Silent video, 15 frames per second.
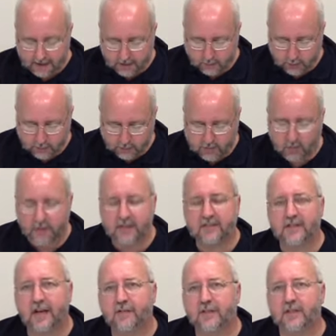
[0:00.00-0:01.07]
in room
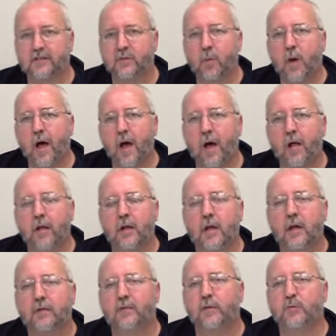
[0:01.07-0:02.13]
27 as well,
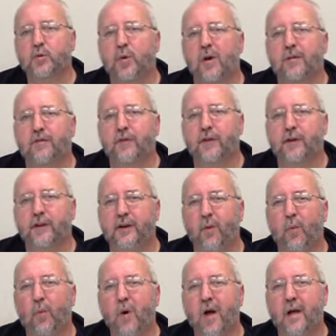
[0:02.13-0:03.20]
from 12:30 to
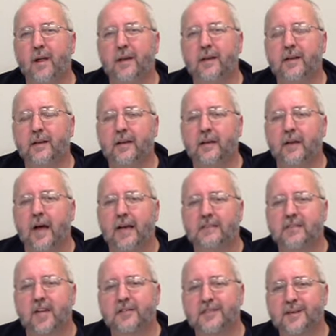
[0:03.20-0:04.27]
1. I
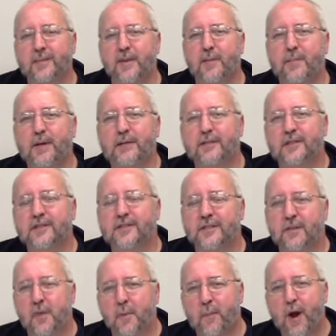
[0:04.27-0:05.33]
saw some of the pictures
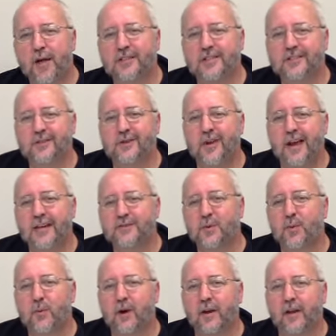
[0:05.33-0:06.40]
and the projects you guys
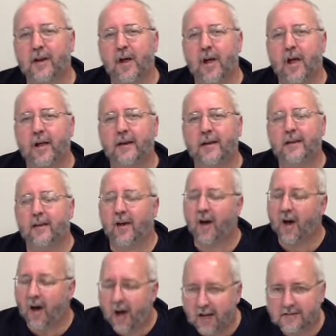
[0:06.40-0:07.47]
were working on.
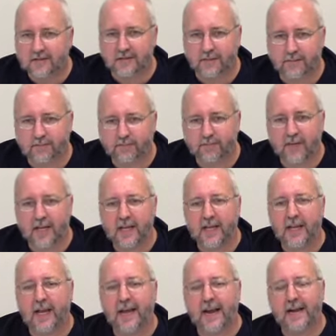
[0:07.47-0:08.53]
Awesome.
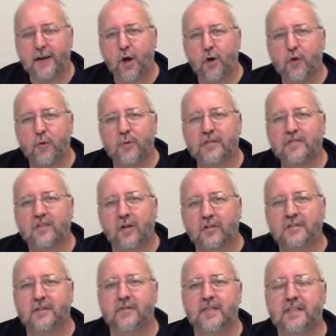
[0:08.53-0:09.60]
And I know the
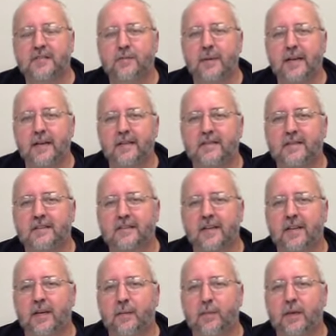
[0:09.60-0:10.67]
result of these meetings is
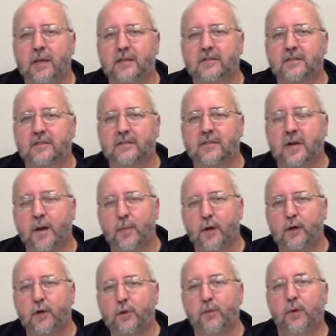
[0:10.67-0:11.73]
going to be to
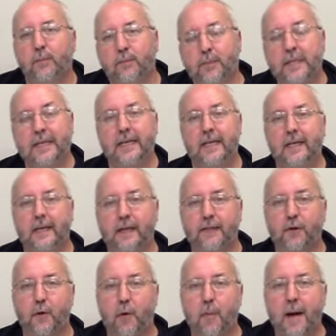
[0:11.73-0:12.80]
determine who will be in
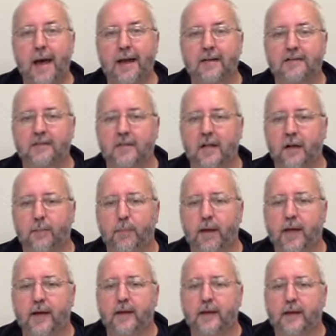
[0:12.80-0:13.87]
the Robotics Club.
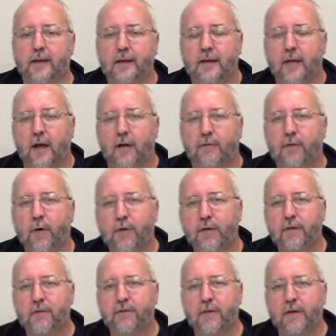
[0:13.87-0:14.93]
But 4th
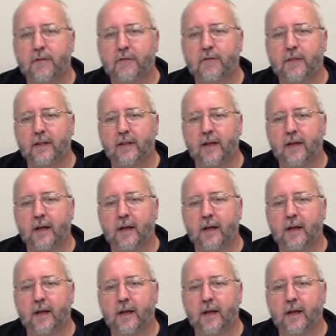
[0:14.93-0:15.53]
and 5th